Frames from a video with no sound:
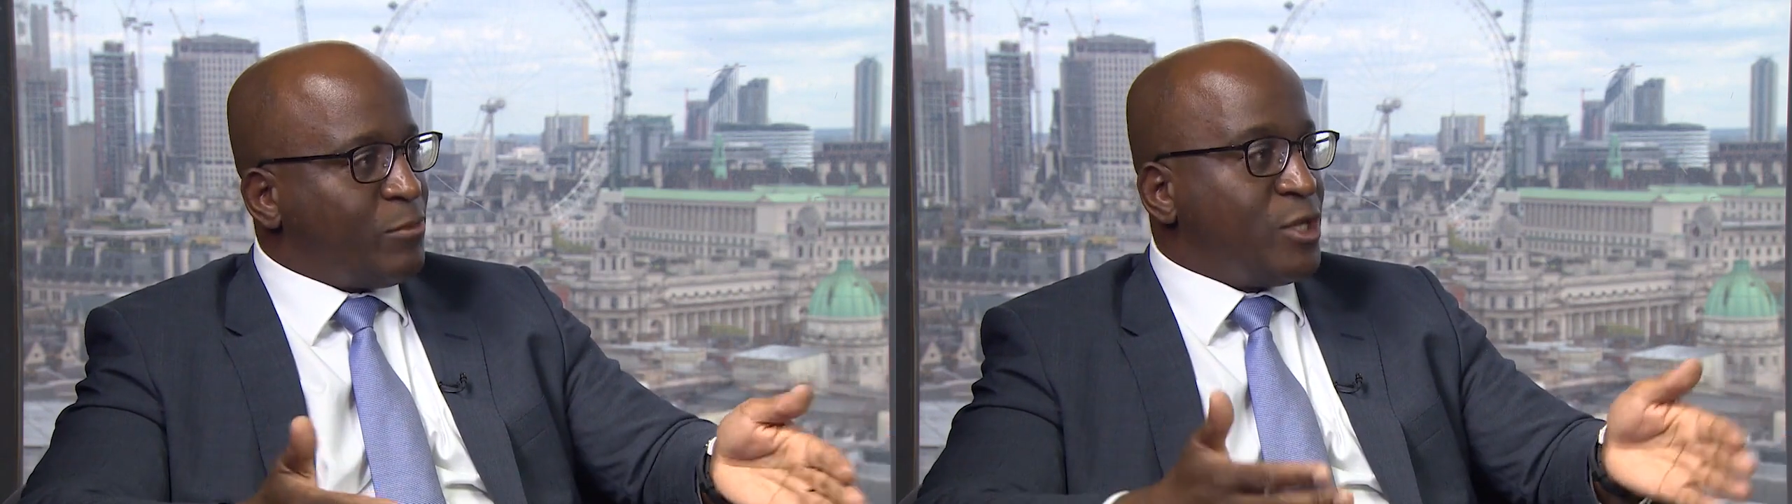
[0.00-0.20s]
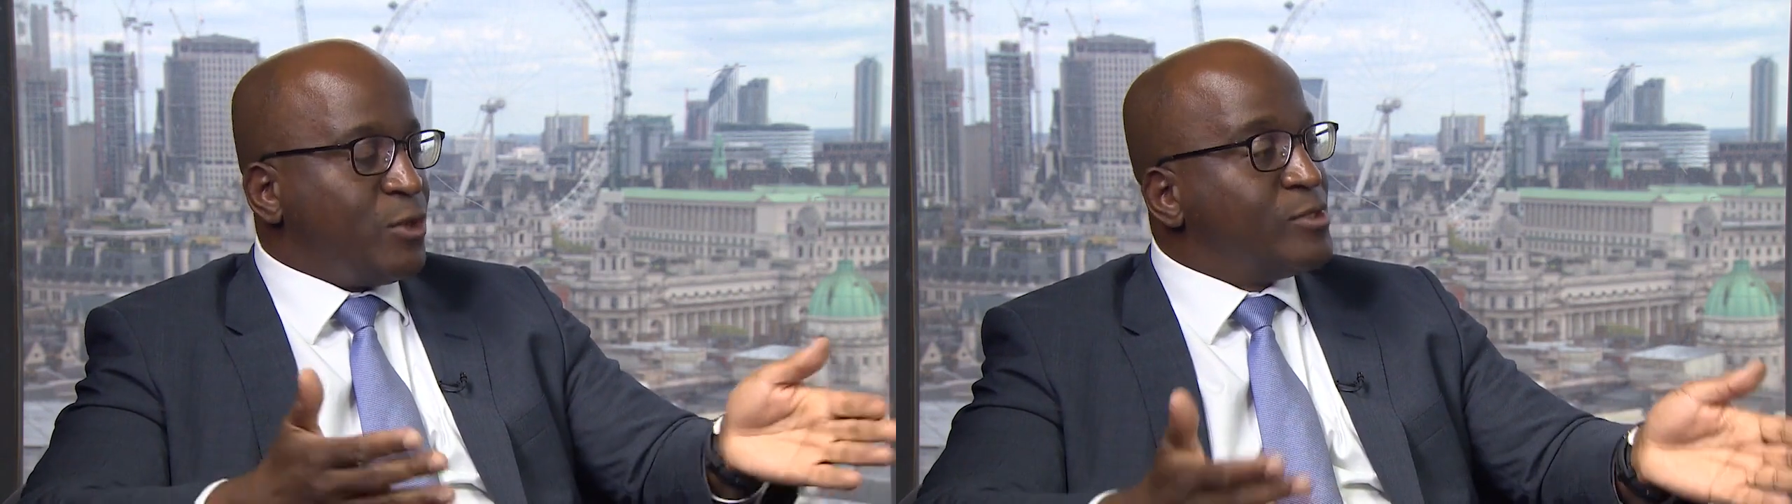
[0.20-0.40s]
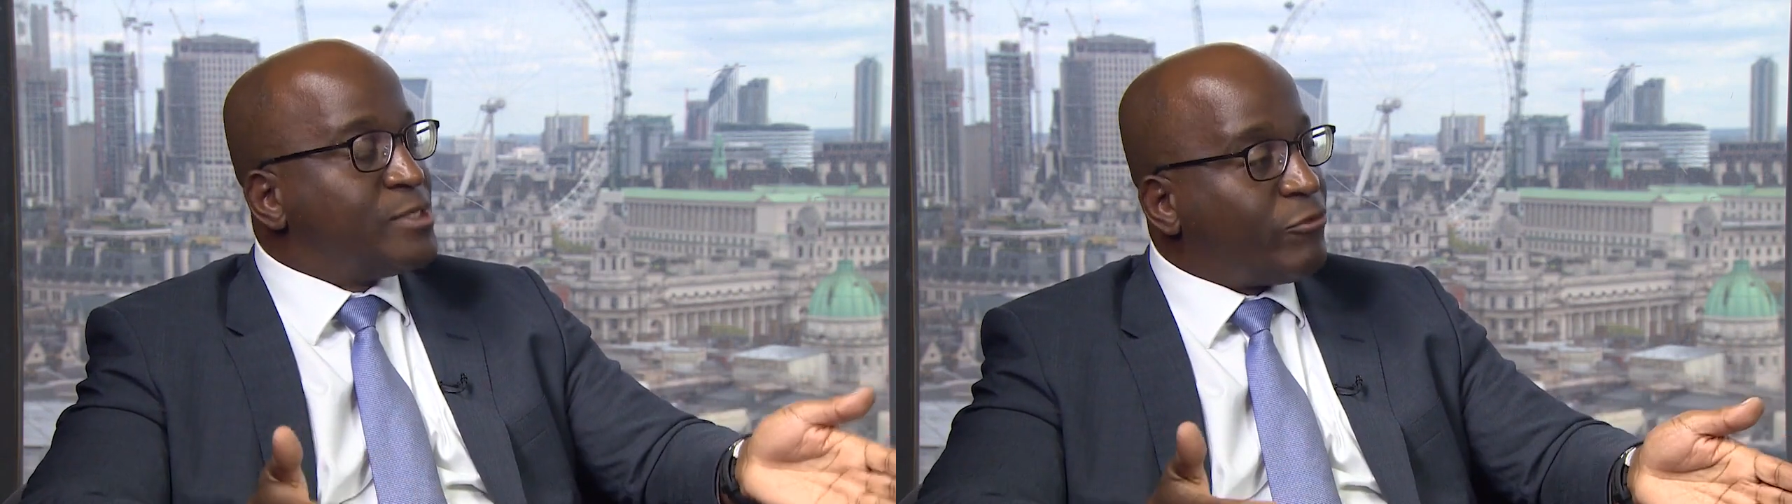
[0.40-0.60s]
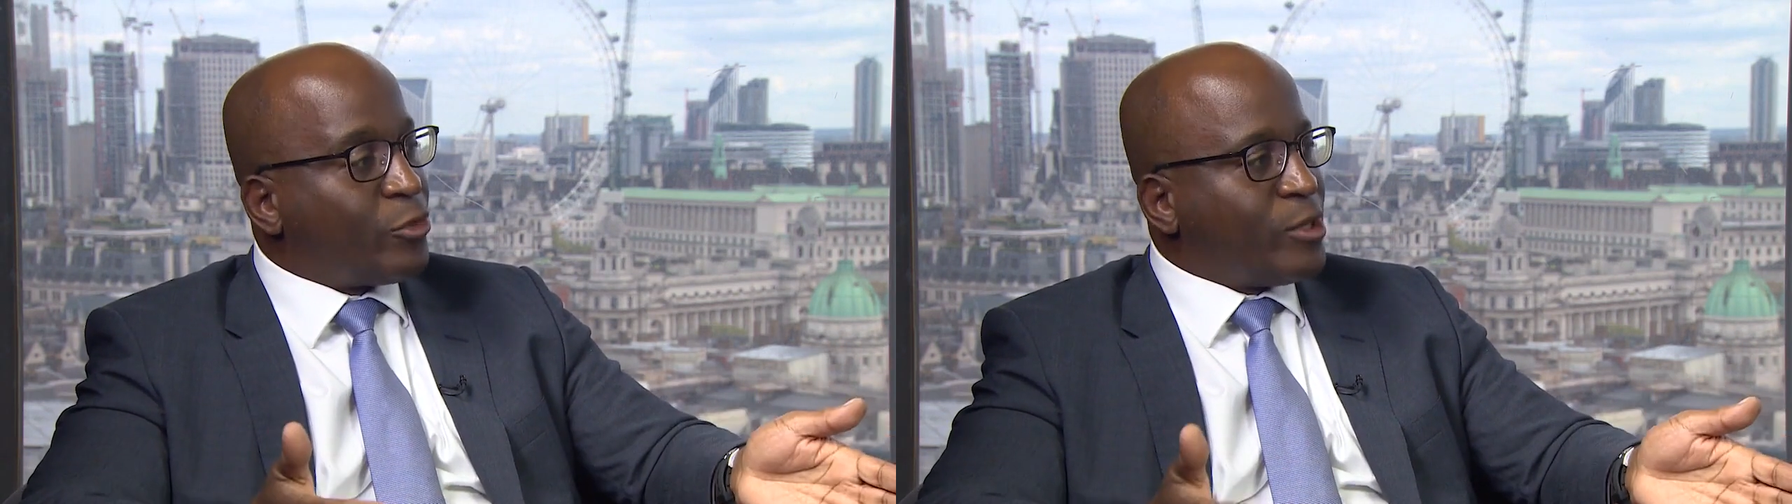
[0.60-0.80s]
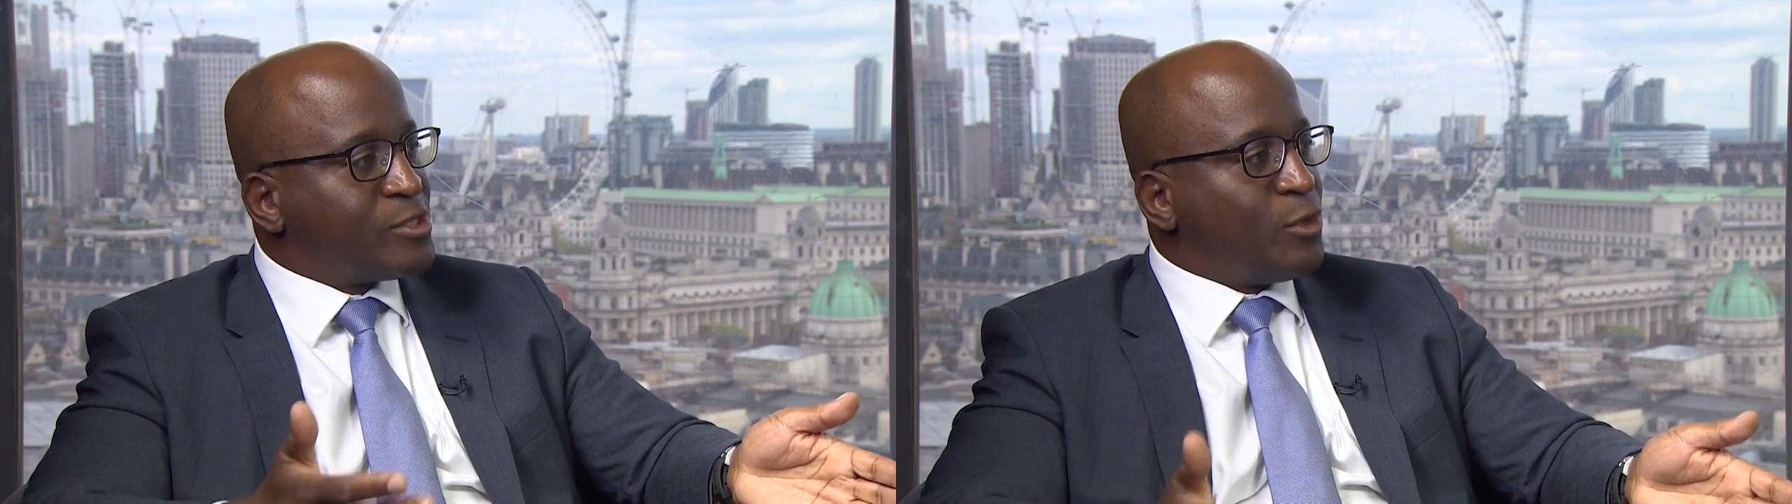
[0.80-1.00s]
have been used
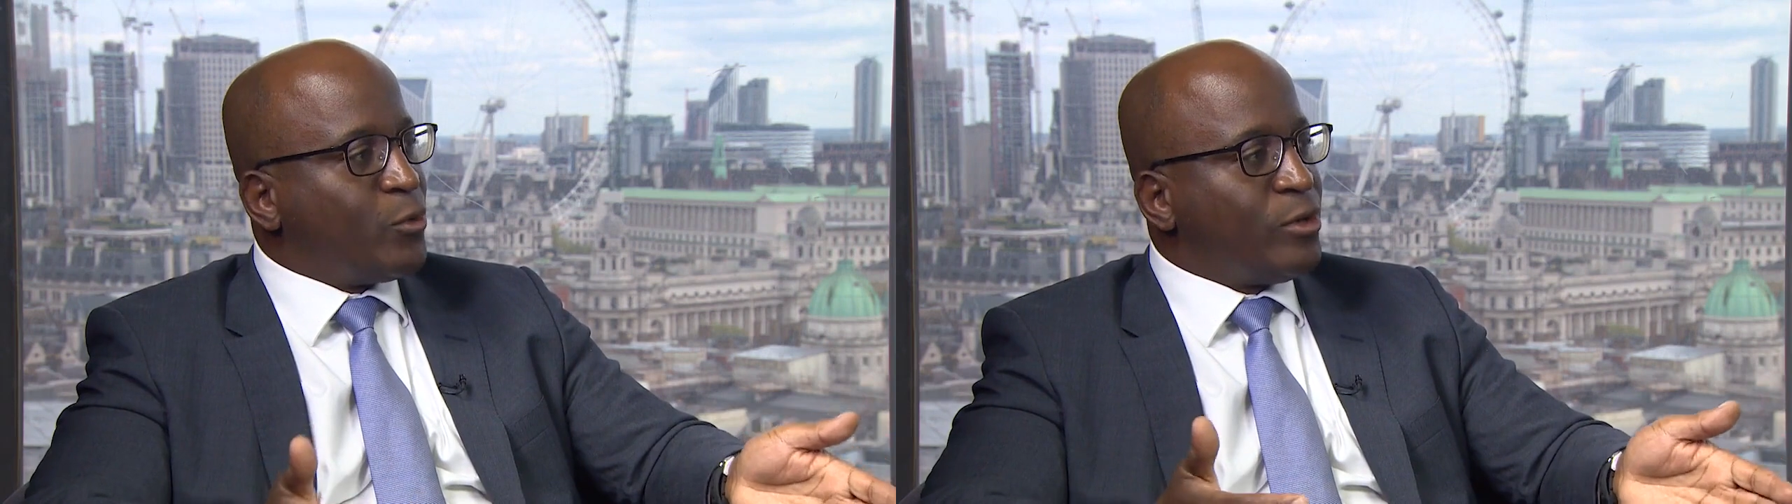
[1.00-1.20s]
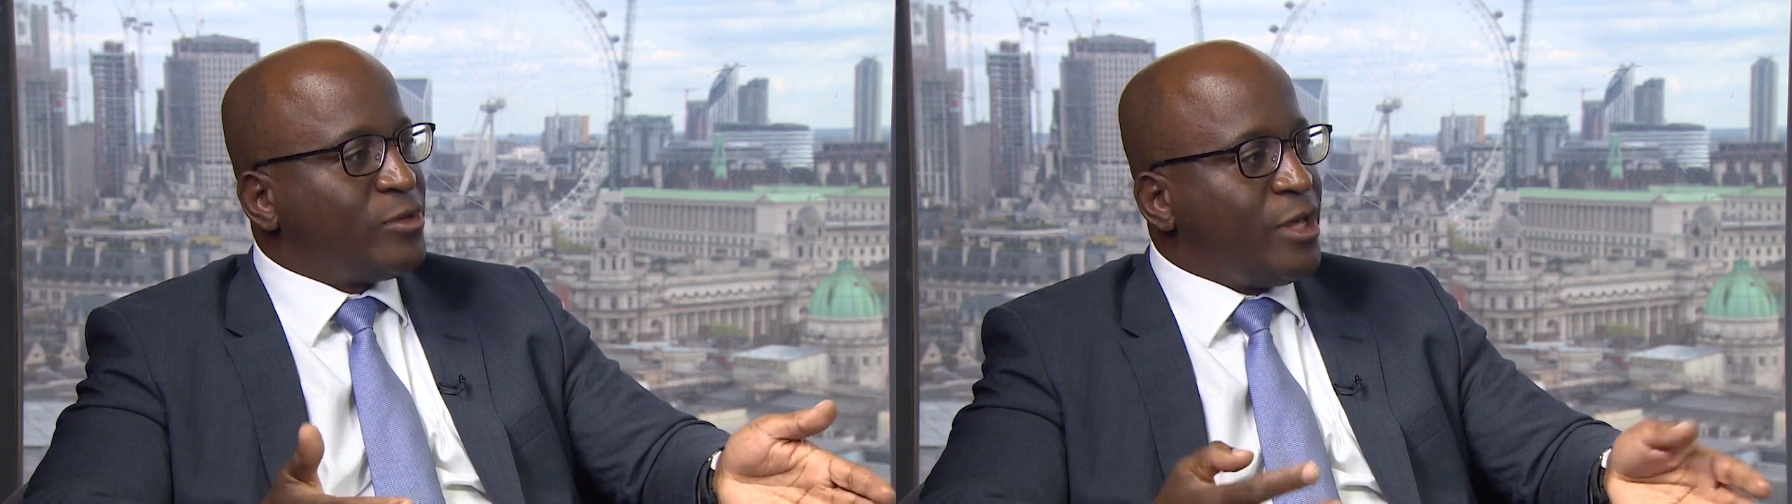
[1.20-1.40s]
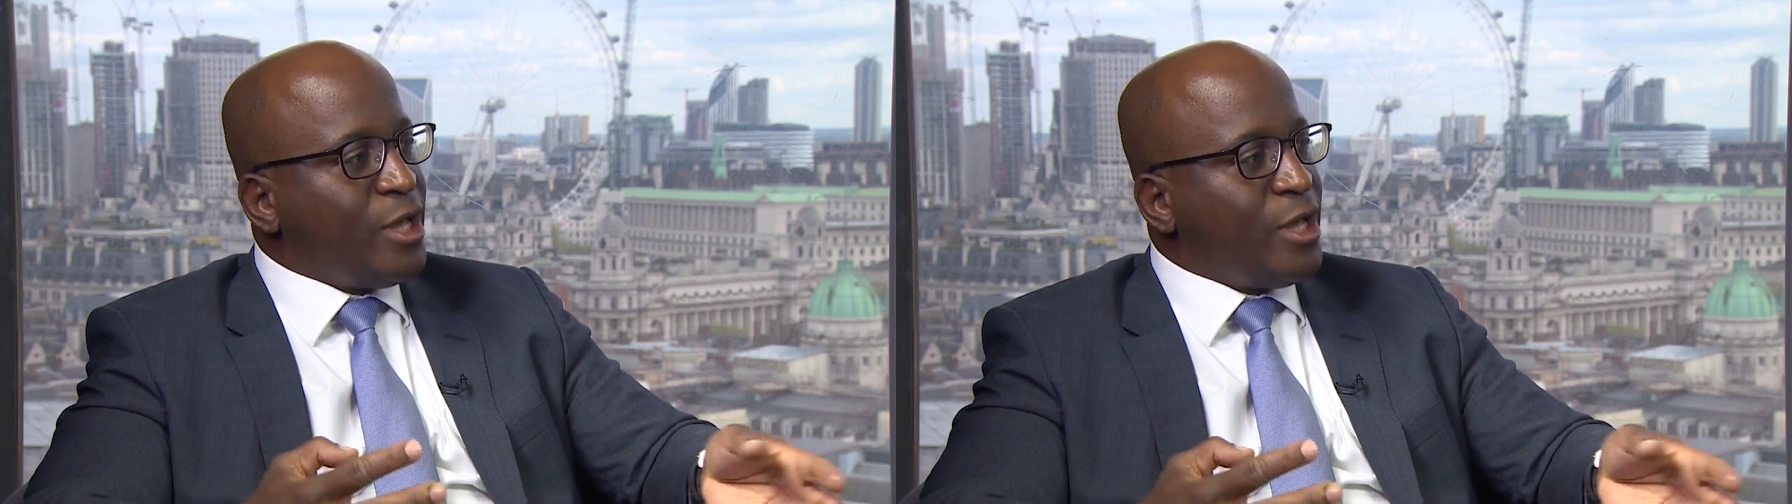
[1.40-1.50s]
everywhere else in the world,